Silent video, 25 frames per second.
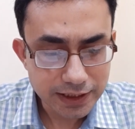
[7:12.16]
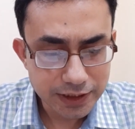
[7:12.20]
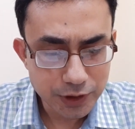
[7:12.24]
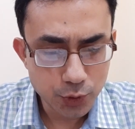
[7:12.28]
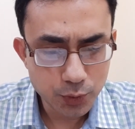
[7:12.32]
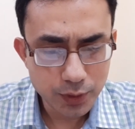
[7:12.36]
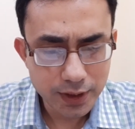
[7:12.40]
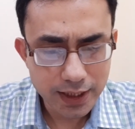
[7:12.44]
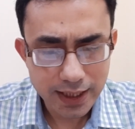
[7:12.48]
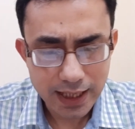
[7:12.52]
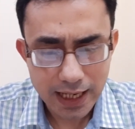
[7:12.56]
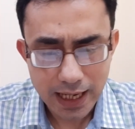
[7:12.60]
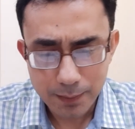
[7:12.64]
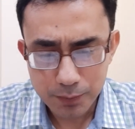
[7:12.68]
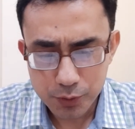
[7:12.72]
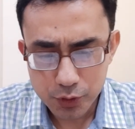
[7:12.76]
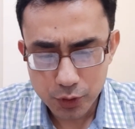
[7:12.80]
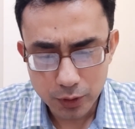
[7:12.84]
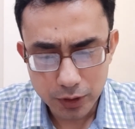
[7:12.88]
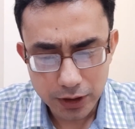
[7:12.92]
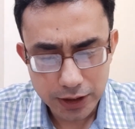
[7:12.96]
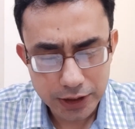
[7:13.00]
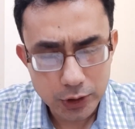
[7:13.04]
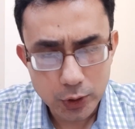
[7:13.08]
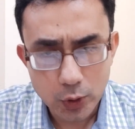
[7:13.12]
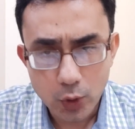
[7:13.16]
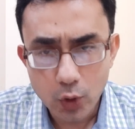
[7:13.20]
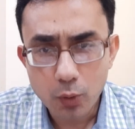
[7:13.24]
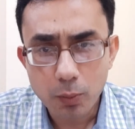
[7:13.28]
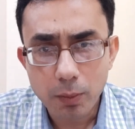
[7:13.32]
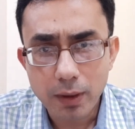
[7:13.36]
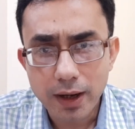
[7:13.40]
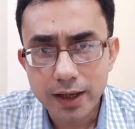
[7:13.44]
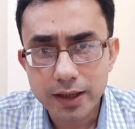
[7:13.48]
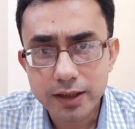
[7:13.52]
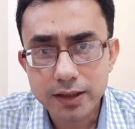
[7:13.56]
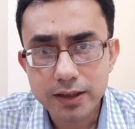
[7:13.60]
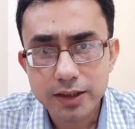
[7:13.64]
you can absolutely go
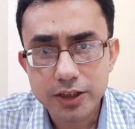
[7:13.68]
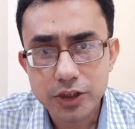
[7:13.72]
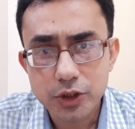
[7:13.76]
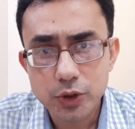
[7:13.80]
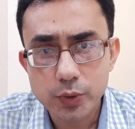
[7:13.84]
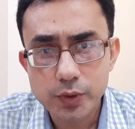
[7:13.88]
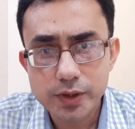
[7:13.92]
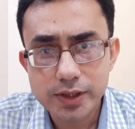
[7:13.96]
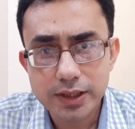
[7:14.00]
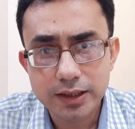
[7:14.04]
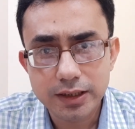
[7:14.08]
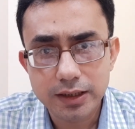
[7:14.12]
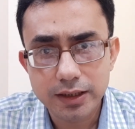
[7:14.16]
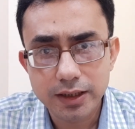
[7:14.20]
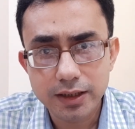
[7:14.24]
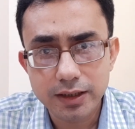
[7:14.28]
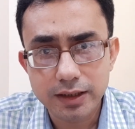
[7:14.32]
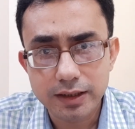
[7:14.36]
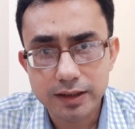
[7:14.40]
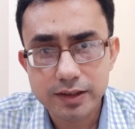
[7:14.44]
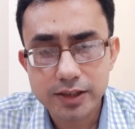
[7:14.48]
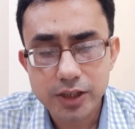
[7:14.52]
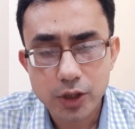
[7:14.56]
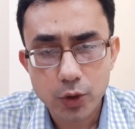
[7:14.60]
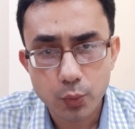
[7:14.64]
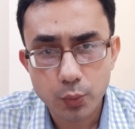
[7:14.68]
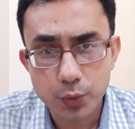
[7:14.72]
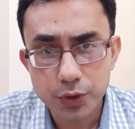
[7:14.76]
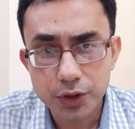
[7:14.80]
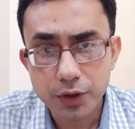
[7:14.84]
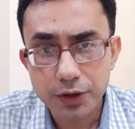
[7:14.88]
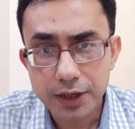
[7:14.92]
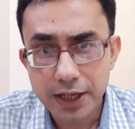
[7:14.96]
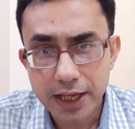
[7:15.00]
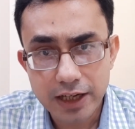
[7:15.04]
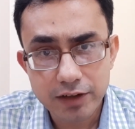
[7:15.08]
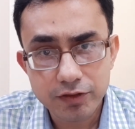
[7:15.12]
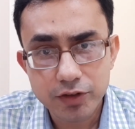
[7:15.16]
by using Linux
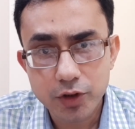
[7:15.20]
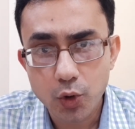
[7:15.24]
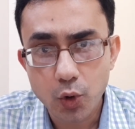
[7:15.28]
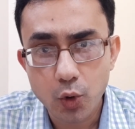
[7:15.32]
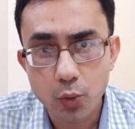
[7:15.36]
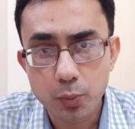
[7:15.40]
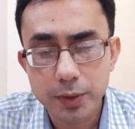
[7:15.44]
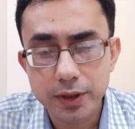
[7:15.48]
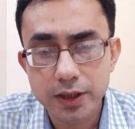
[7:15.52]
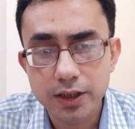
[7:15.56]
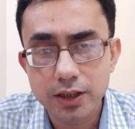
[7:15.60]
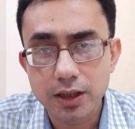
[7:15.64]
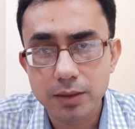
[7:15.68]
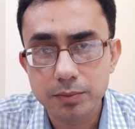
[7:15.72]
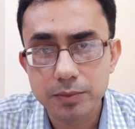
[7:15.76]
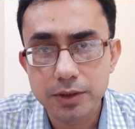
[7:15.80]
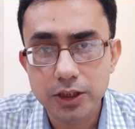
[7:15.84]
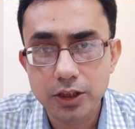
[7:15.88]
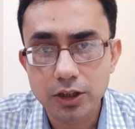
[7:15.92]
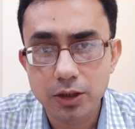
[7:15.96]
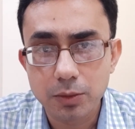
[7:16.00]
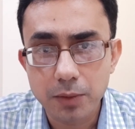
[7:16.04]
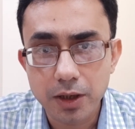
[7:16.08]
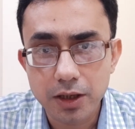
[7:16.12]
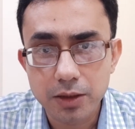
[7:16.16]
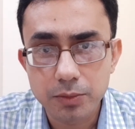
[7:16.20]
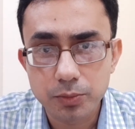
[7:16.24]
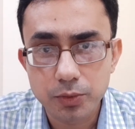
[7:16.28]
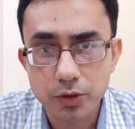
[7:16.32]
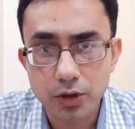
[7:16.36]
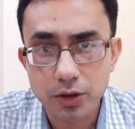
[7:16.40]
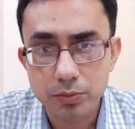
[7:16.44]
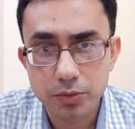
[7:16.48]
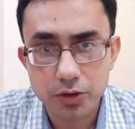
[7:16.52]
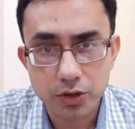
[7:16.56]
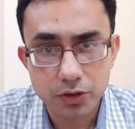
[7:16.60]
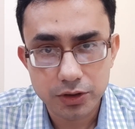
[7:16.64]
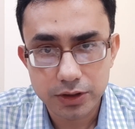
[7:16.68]
without ever opening up the command
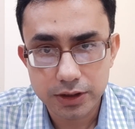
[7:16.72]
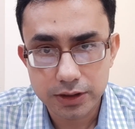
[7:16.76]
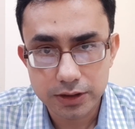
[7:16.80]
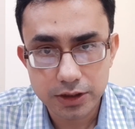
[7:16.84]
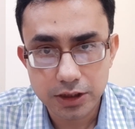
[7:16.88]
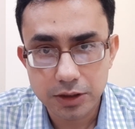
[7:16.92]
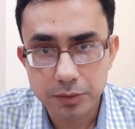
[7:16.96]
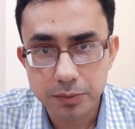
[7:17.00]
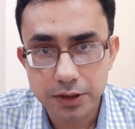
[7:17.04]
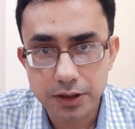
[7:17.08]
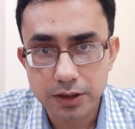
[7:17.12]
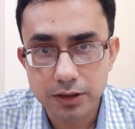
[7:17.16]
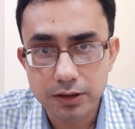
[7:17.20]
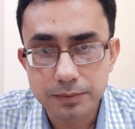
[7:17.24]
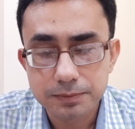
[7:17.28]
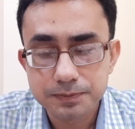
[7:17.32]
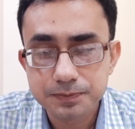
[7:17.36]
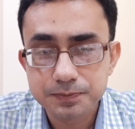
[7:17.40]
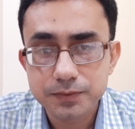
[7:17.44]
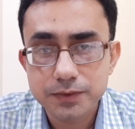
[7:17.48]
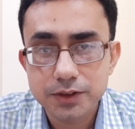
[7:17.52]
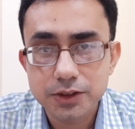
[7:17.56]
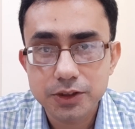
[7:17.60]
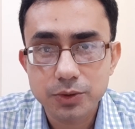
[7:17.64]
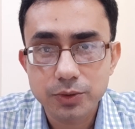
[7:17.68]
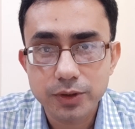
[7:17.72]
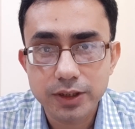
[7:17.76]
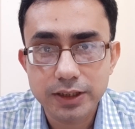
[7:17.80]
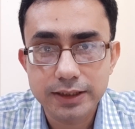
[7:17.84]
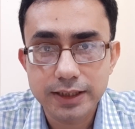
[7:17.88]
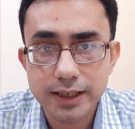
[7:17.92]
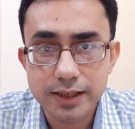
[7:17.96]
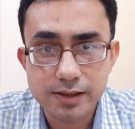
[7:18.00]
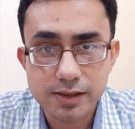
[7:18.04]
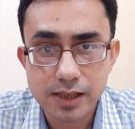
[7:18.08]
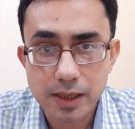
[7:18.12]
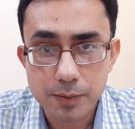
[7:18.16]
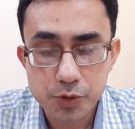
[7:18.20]
prompt or the terminal. Okay,
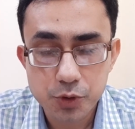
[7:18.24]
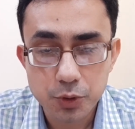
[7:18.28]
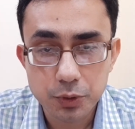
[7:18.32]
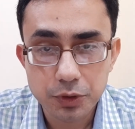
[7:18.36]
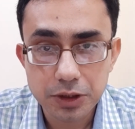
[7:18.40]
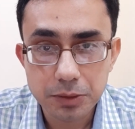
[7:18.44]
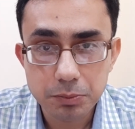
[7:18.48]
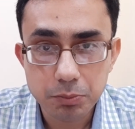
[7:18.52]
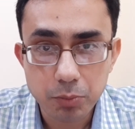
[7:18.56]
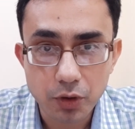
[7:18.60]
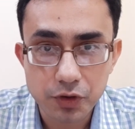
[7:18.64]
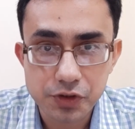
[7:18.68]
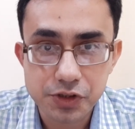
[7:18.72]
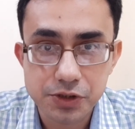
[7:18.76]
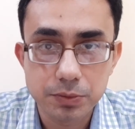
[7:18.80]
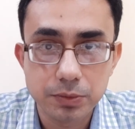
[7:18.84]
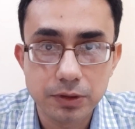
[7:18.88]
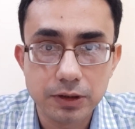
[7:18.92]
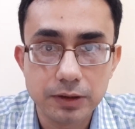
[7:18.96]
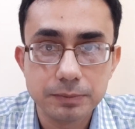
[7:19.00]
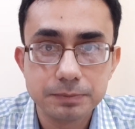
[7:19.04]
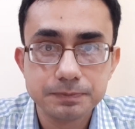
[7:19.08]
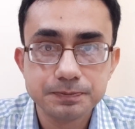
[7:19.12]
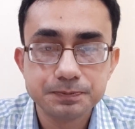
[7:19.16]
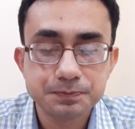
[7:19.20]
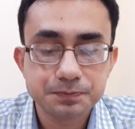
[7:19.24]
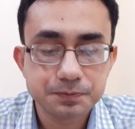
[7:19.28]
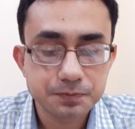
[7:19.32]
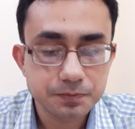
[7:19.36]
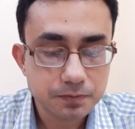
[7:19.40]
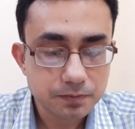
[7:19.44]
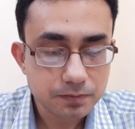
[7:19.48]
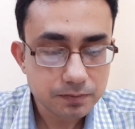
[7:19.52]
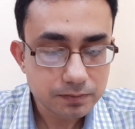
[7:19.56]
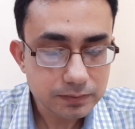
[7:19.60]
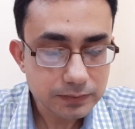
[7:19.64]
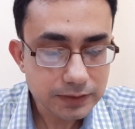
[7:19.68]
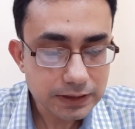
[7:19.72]
that is absolutely possible.
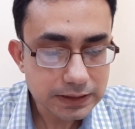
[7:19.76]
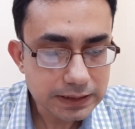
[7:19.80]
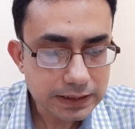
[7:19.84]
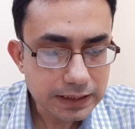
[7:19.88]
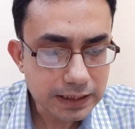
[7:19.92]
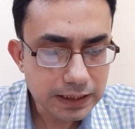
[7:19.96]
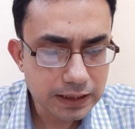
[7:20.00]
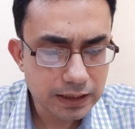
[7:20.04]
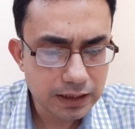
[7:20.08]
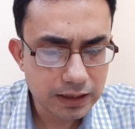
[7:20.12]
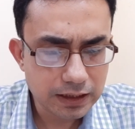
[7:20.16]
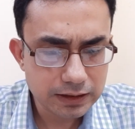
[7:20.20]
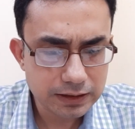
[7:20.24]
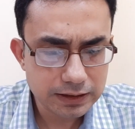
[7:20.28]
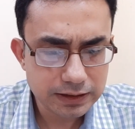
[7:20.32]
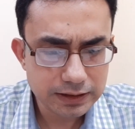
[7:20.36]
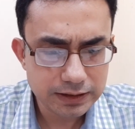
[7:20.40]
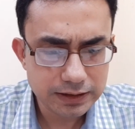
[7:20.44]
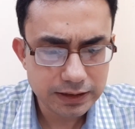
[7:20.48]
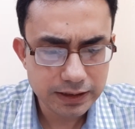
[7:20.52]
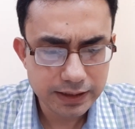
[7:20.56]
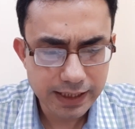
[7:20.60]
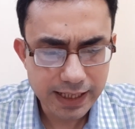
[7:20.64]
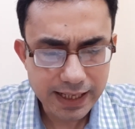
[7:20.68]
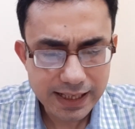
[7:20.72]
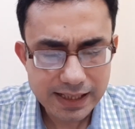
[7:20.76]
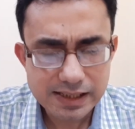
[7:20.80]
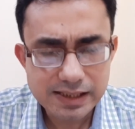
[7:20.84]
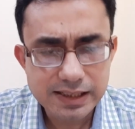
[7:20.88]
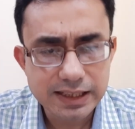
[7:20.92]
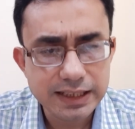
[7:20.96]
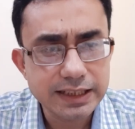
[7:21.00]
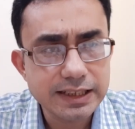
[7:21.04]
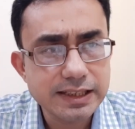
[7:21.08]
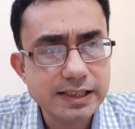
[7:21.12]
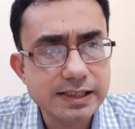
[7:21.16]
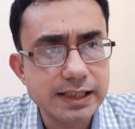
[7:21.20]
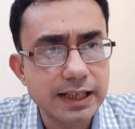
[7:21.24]
The next
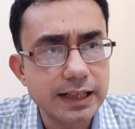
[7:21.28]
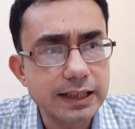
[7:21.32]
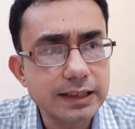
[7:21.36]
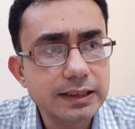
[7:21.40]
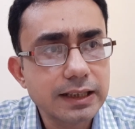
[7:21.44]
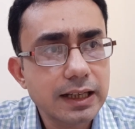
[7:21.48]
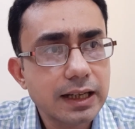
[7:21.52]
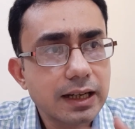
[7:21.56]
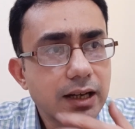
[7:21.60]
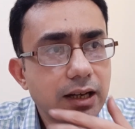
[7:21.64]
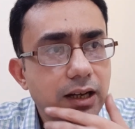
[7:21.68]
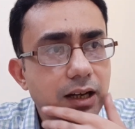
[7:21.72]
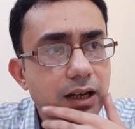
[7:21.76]
thing is that,